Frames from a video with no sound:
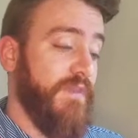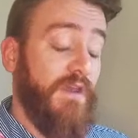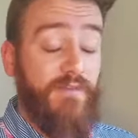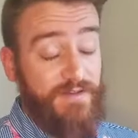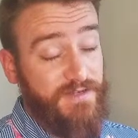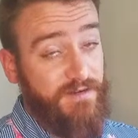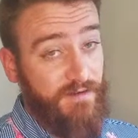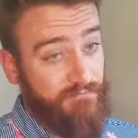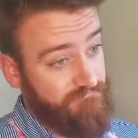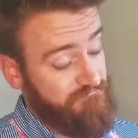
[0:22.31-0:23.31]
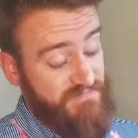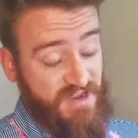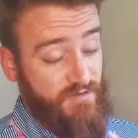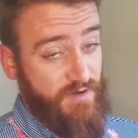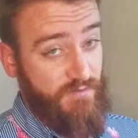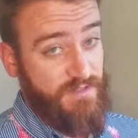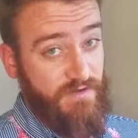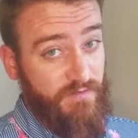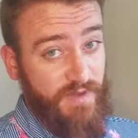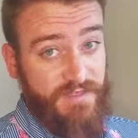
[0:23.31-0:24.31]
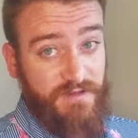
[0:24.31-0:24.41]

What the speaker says: And that's ideal. Everybody wants to have the best